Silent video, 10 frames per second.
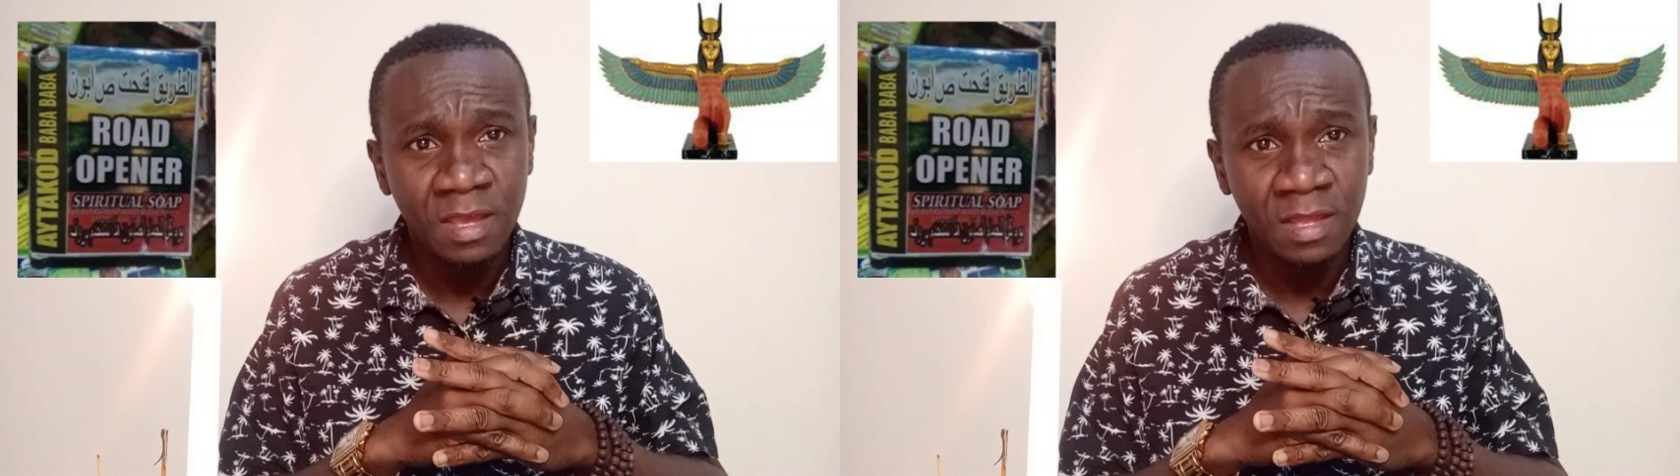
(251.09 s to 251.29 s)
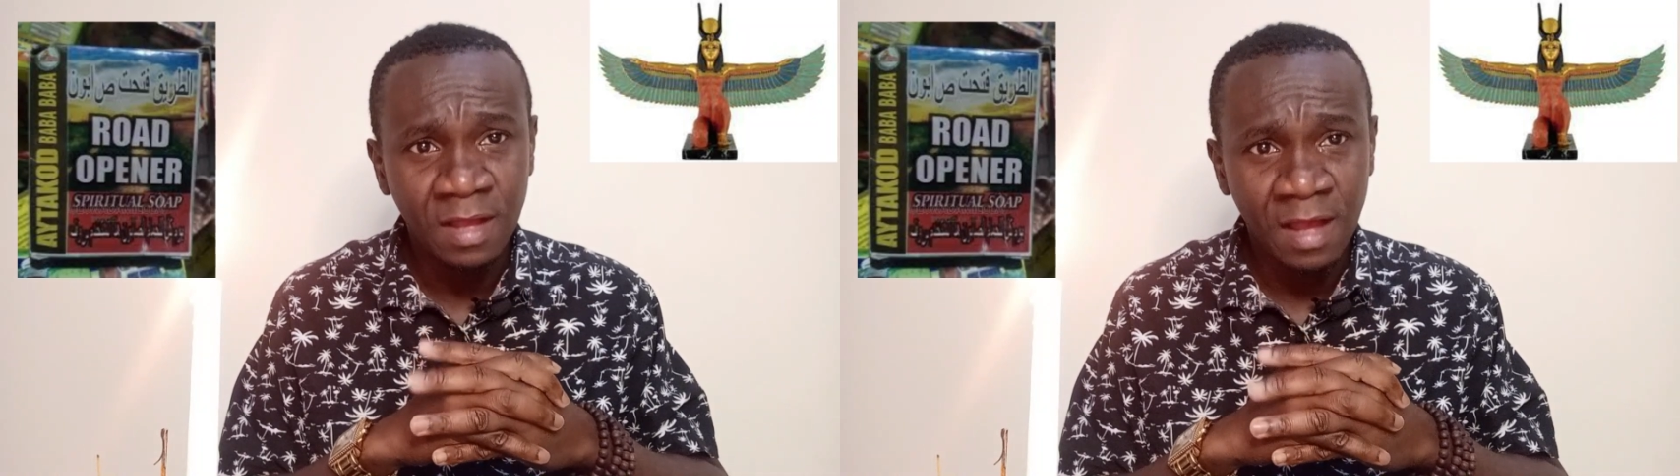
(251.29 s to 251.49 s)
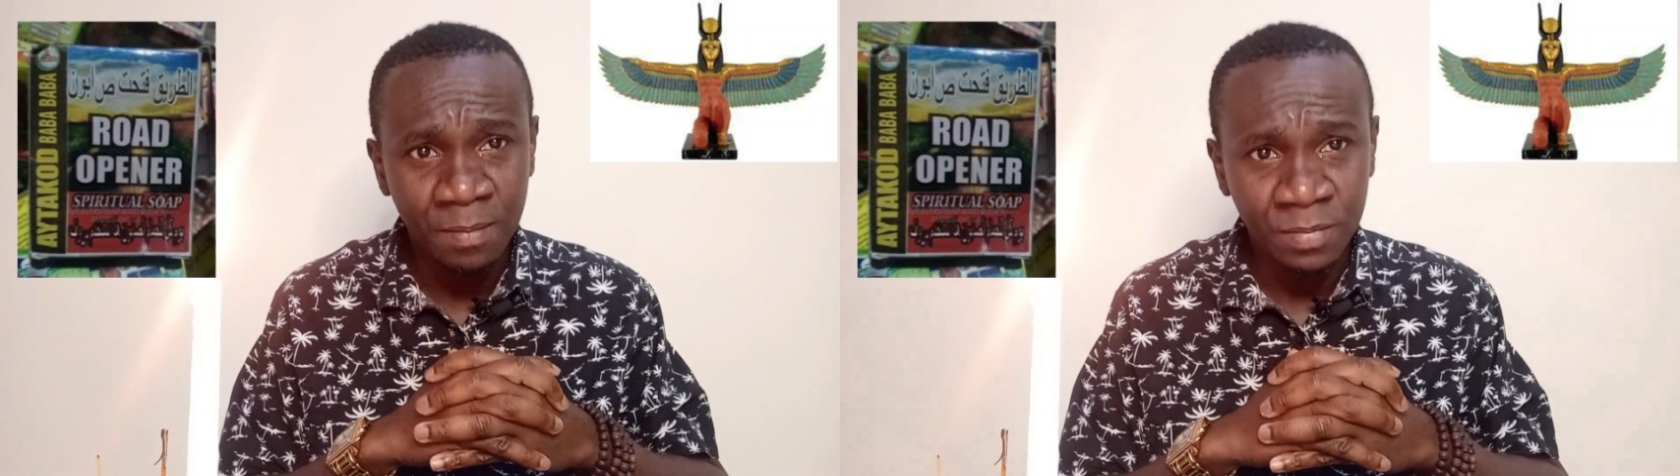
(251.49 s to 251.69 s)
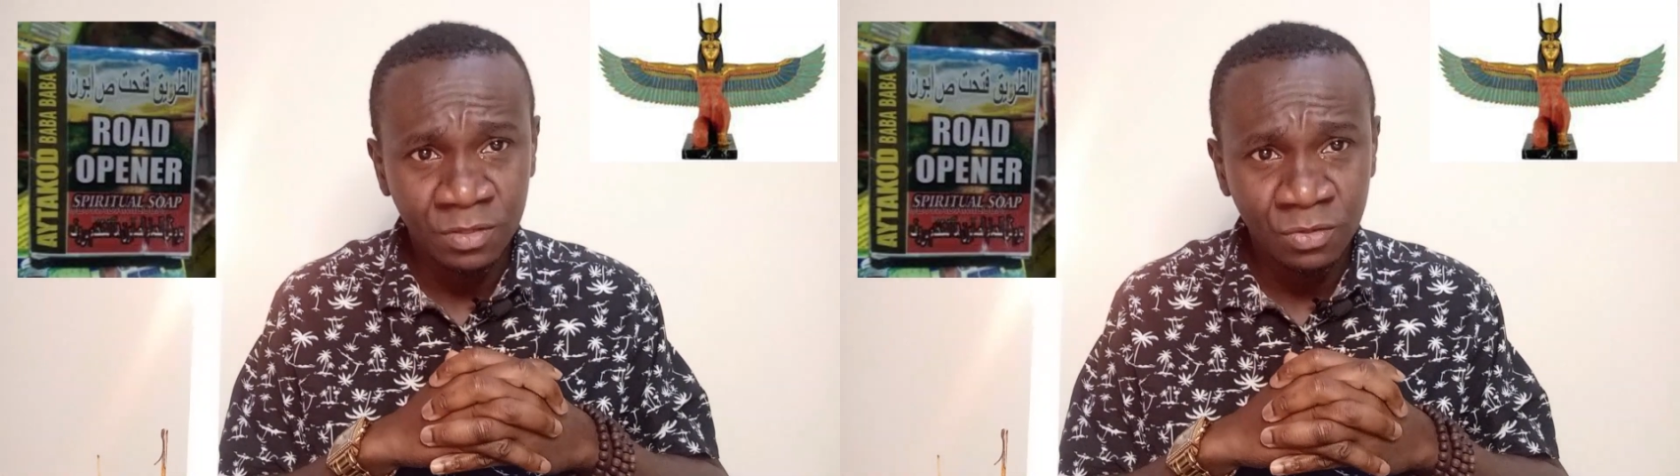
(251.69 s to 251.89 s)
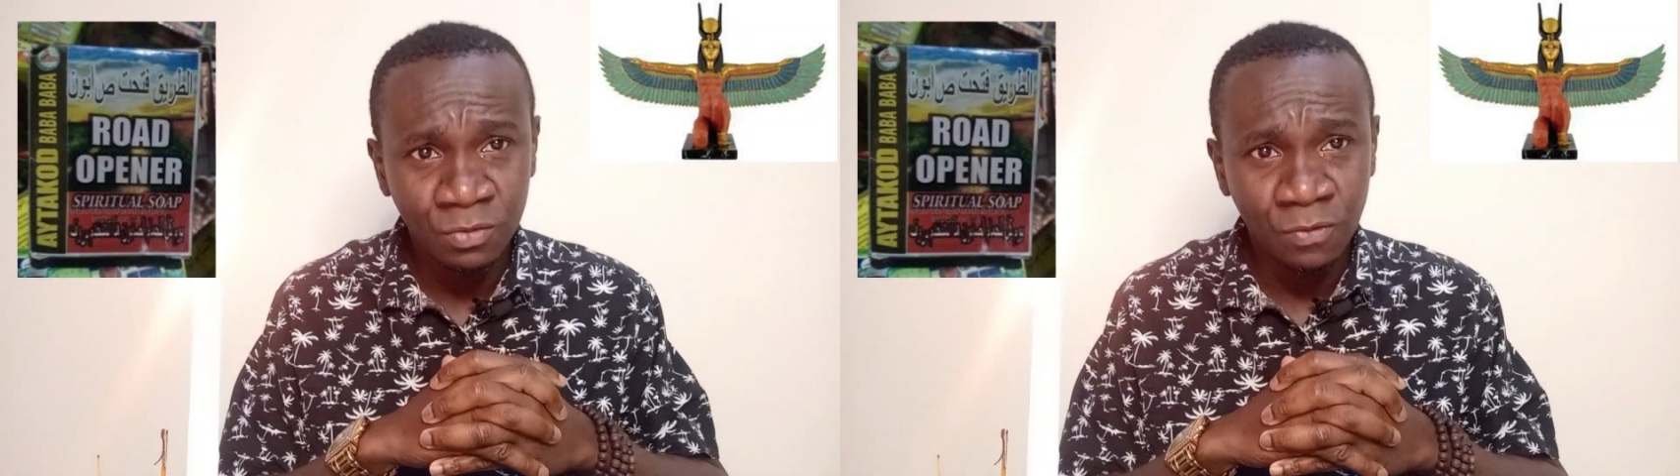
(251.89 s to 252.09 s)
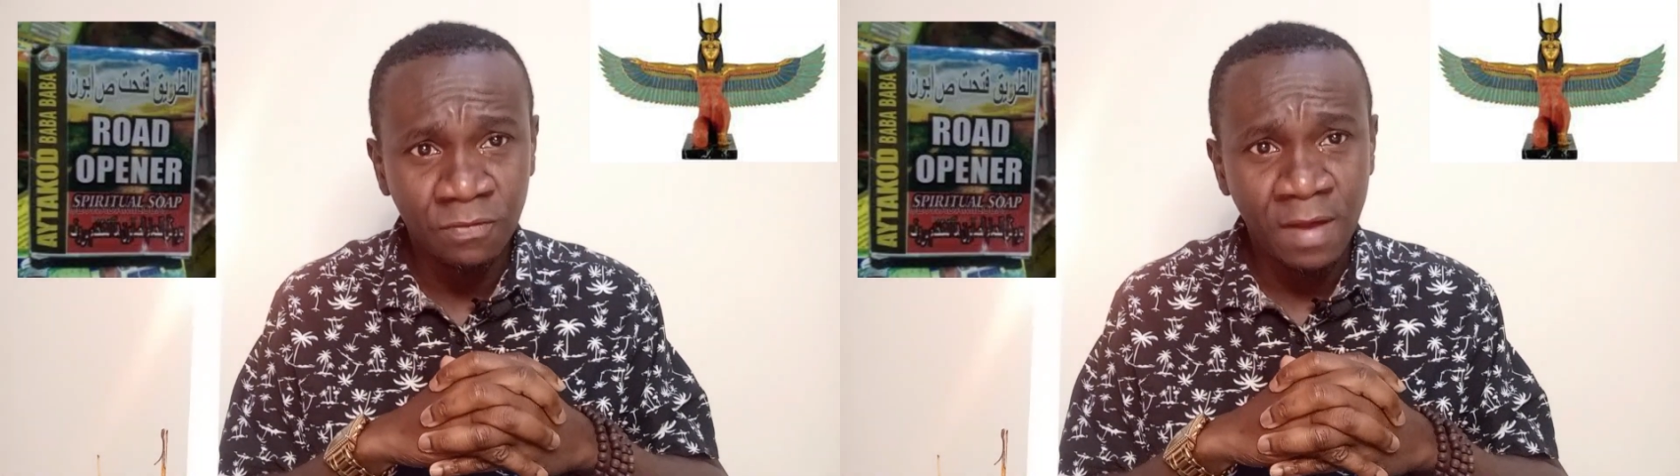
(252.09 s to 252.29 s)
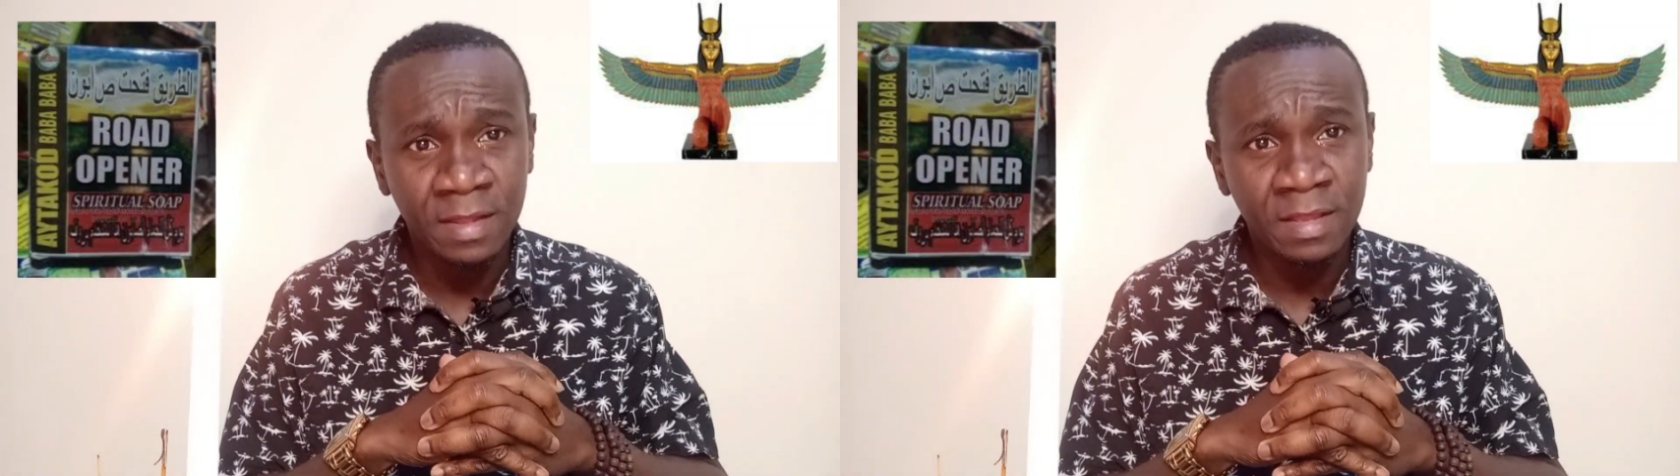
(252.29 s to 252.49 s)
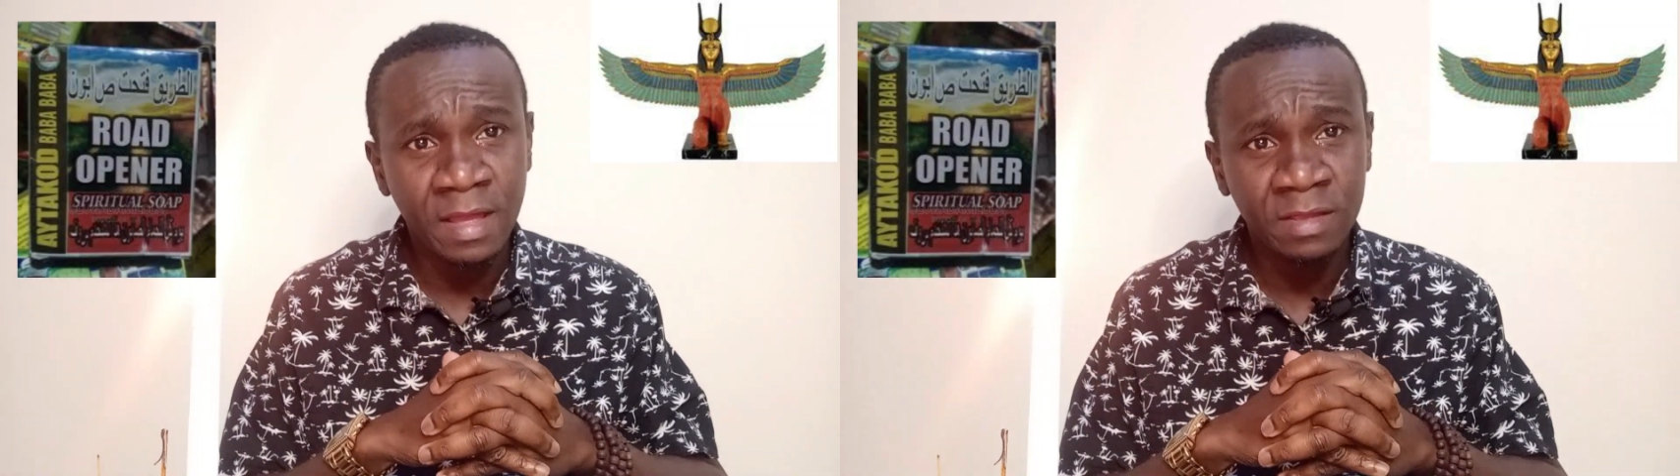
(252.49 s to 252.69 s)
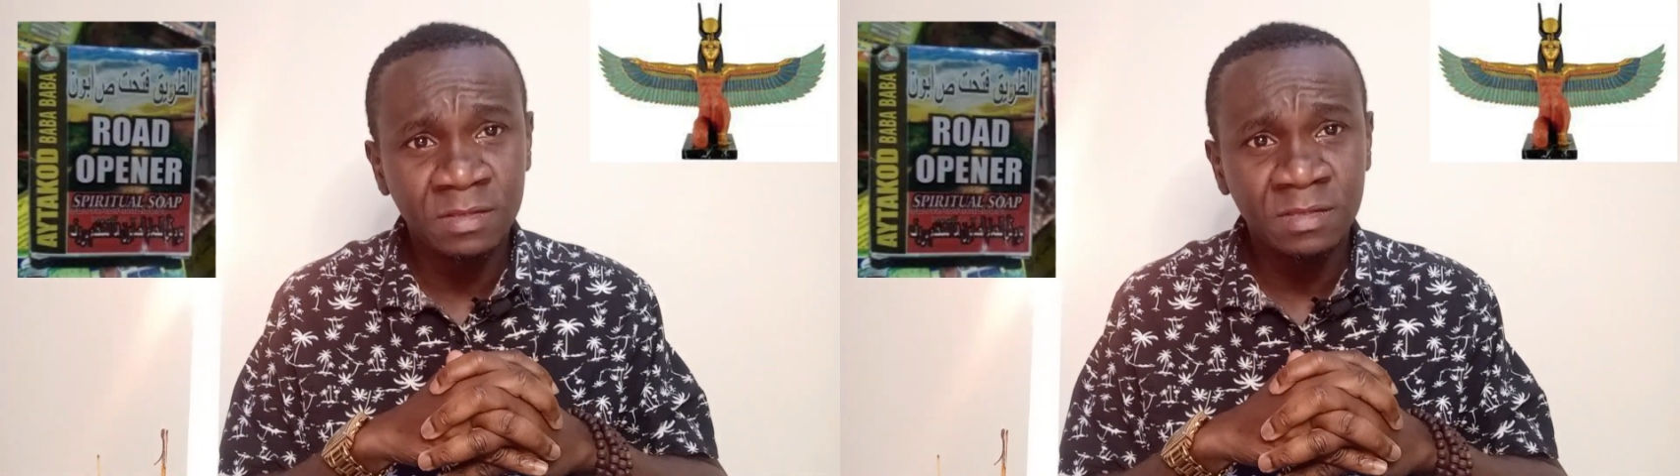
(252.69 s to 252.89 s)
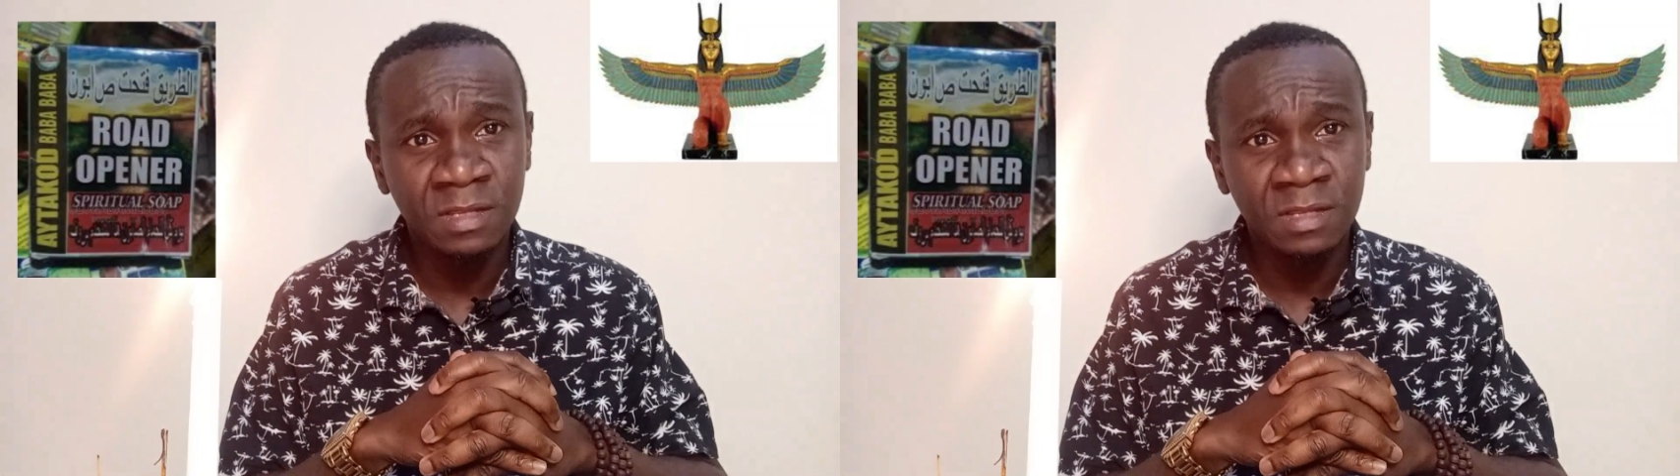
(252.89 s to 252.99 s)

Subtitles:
It can be due to finance,